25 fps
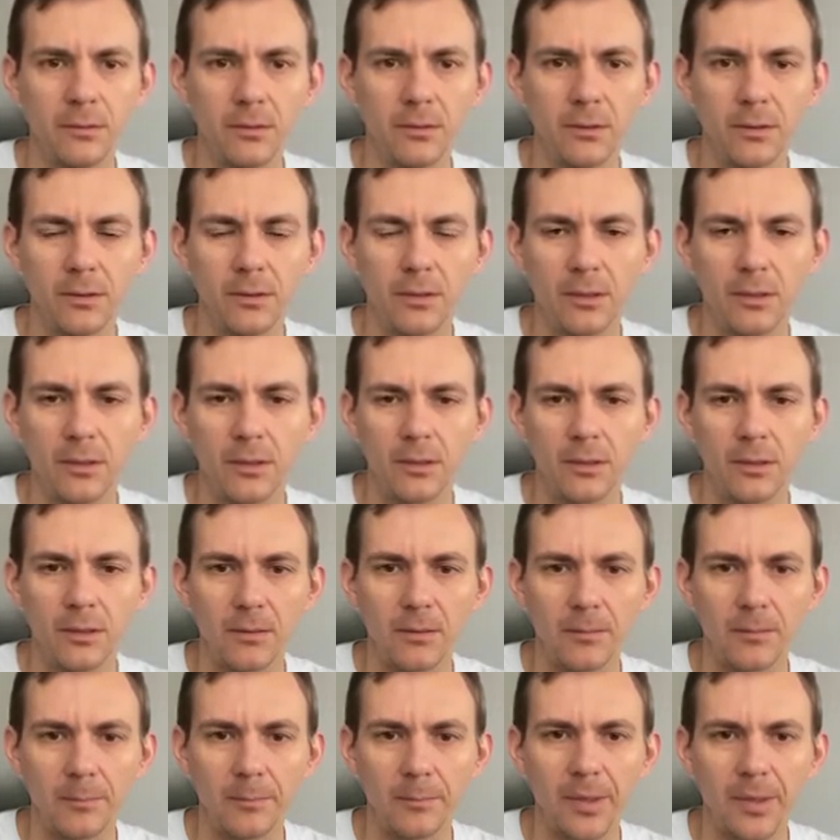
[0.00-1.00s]
the
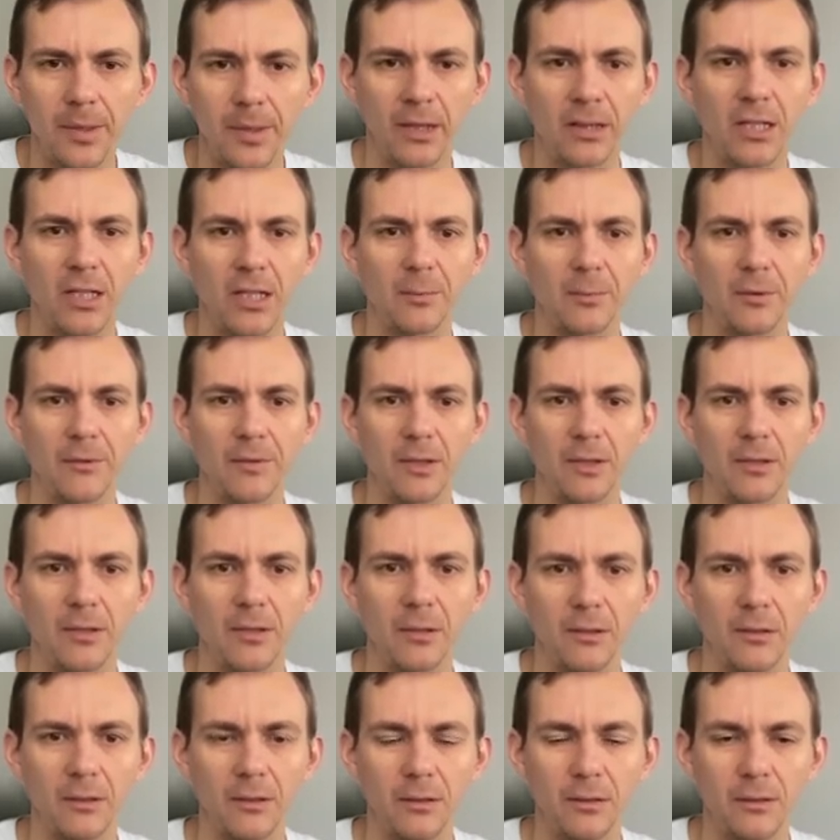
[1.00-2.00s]
ping time
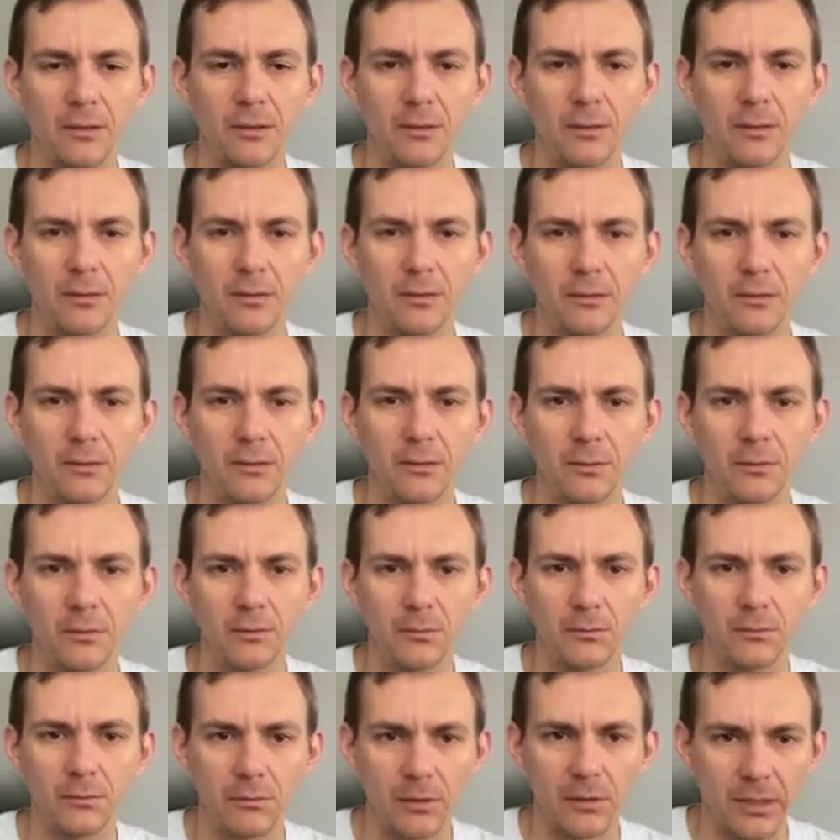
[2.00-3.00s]
event
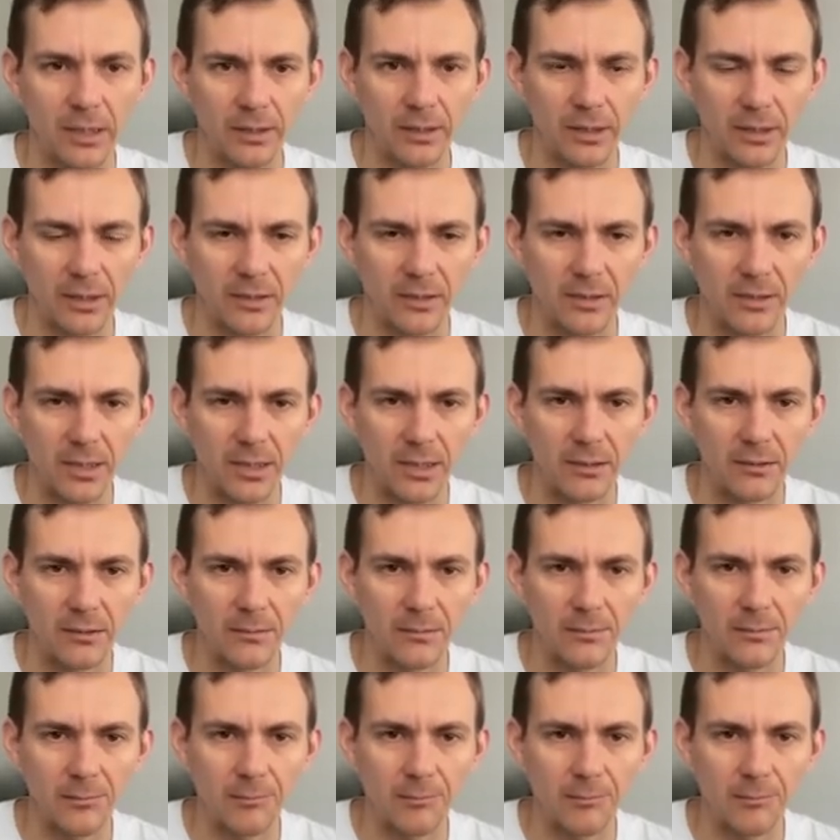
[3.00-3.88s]
with nothing inside.